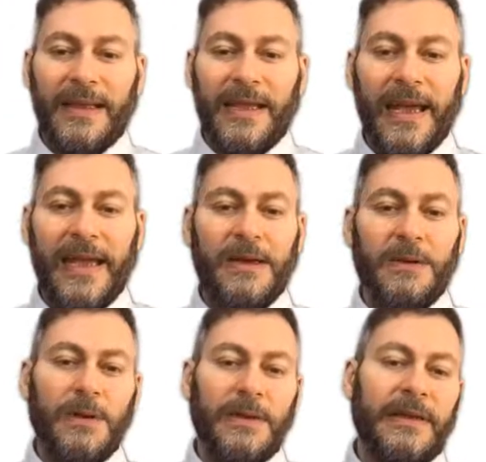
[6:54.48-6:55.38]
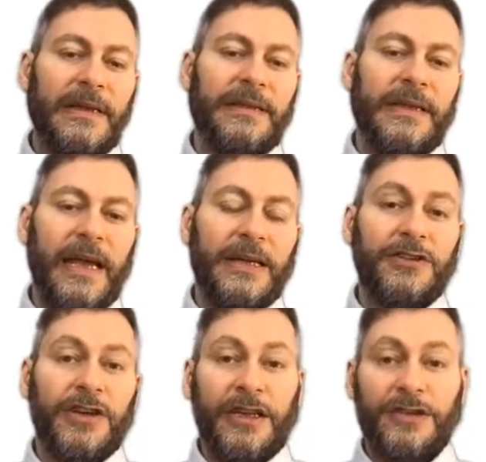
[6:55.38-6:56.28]
K will need
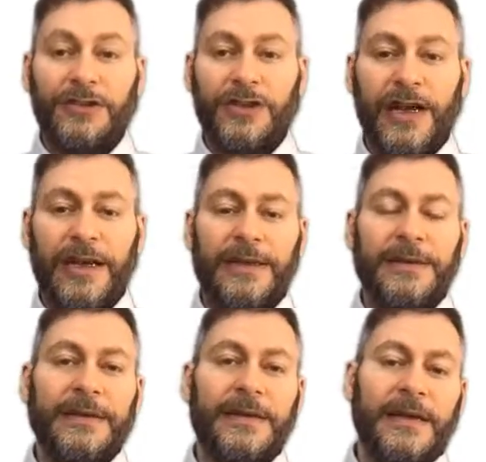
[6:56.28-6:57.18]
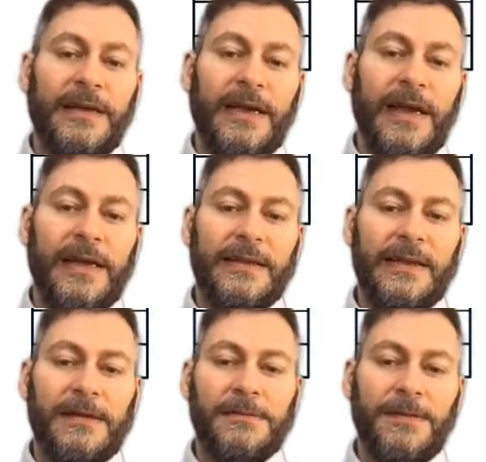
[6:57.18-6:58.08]
H and J. And
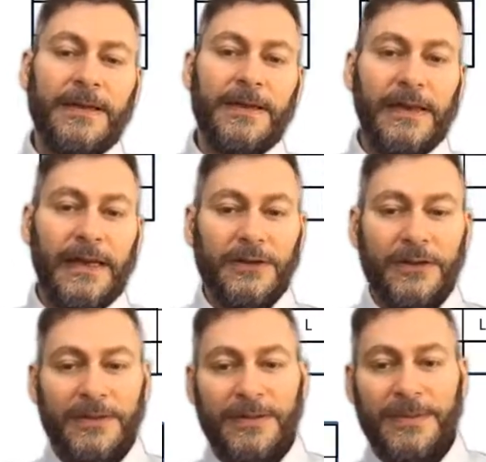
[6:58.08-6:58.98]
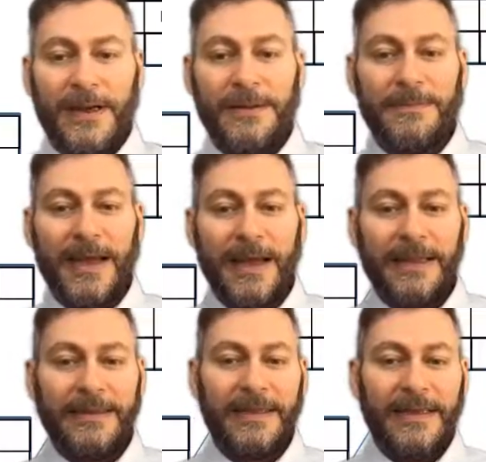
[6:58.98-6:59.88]
then finally, I know this is behind my
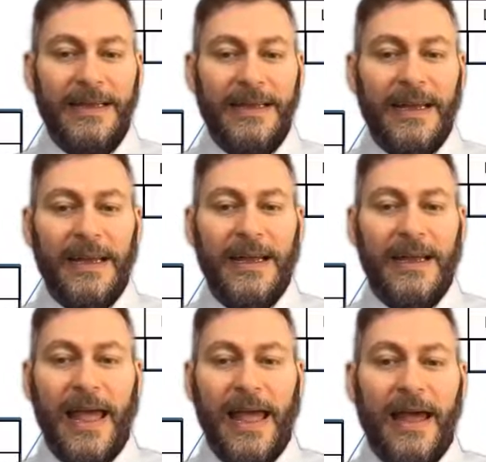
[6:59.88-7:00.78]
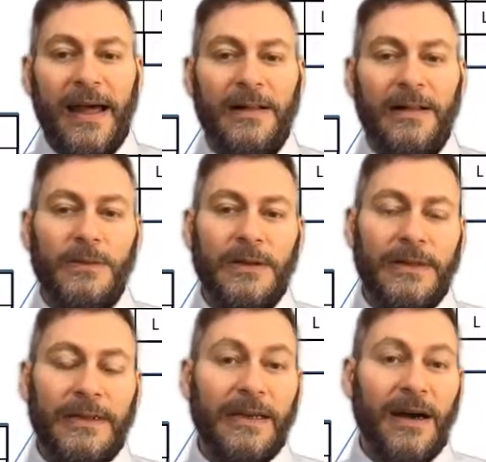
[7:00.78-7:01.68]
head, L will
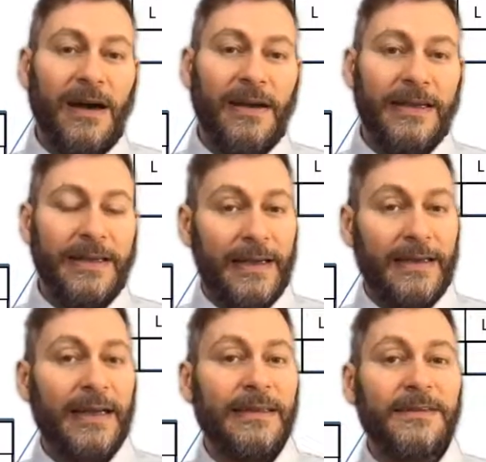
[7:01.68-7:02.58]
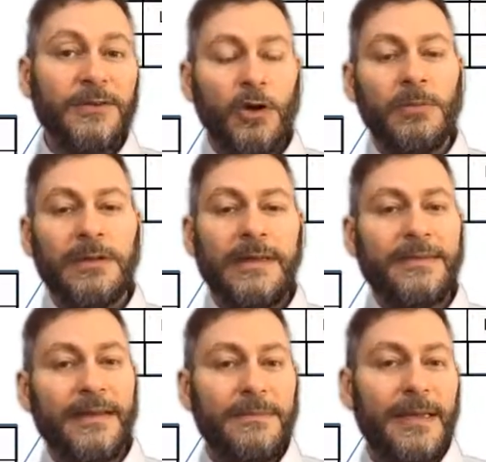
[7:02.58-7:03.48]
need I and K. And it's normal
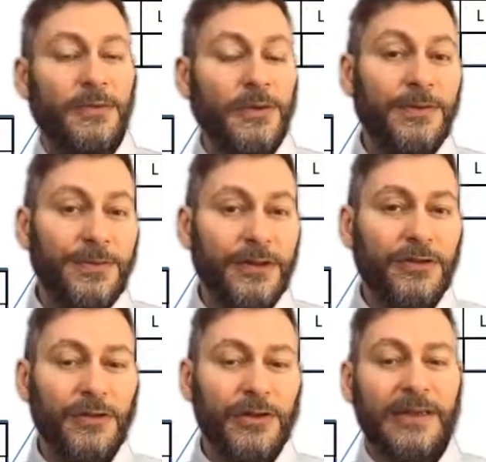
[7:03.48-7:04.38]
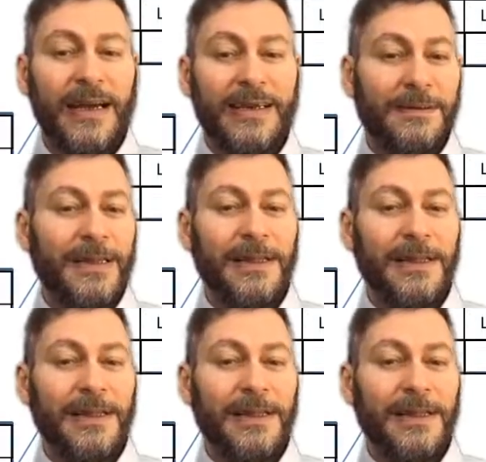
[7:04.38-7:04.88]
that sometimes when you first draw the diagram,